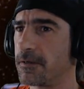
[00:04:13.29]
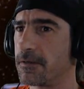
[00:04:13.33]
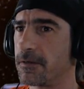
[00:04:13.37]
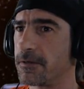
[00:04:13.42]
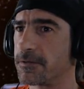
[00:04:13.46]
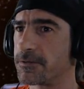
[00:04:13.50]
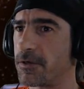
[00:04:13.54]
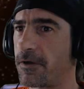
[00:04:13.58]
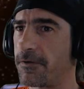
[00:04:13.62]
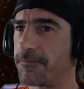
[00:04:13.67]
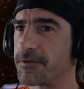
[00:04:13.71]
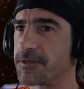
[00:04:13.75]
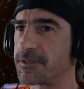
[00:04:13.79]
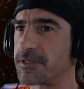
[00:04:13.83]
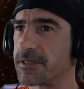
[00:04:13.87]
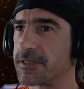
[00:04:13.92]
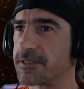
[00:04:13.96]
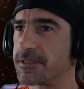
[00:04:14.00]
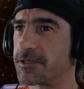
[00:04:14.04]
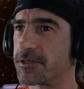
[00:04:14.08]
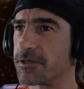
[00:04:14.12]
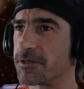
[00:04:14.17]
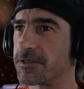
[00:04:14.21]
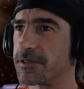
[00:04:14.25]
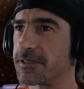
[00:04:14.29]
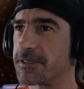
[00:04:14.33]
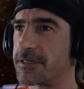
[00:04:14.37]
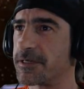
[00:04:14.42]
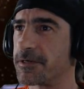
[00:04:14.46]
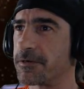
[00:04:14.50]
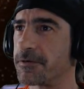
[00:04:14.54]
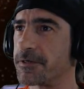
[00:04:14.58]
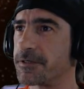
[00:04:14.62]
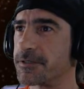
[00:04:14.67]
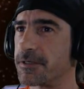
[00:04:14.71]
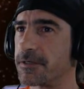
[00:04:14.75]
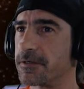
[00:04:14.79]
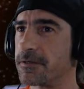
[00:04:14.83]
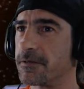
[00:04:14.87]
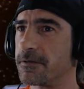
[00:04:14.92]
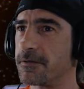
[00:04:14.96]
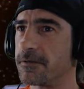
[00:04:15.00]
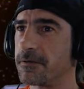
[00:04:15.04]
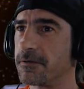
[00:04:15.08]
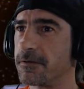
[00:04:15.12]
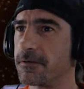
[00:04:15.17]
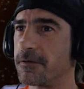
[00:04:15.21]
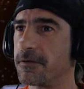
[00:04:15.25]
there's obviously certain series that
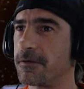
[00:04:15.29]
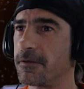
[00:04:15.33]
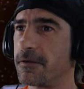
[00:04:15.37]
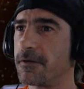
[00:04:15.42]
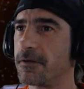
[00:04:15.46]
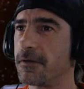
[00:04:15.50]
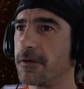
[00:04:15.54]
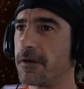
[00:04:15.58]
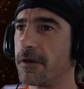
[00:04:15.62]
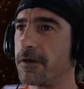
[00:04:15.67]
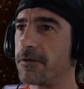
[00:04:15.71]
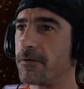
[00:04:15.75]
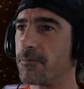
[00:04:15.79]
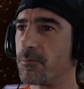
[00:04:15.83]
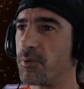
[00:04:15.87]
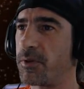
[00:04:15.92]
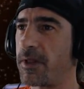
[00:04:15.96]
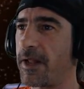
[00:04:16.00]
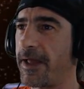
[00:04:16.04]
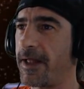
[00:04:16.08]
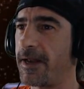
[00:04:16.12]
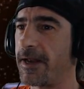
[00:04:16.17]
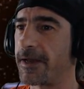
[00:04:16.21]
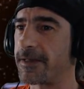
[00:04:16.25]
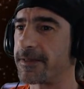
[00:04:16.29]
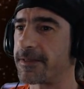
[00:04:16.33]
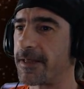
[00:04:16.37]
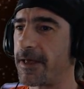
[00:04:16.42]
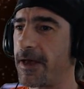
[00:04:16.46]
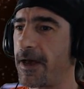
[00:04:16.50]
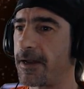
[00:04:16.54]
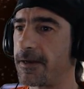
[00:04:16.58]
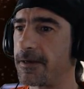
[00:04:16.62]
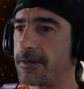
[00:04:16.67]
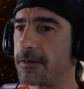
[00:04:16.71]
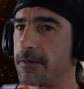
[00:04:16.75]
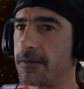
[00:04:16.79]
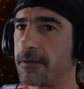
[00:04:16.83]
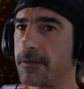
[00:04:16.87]
I don't play like that.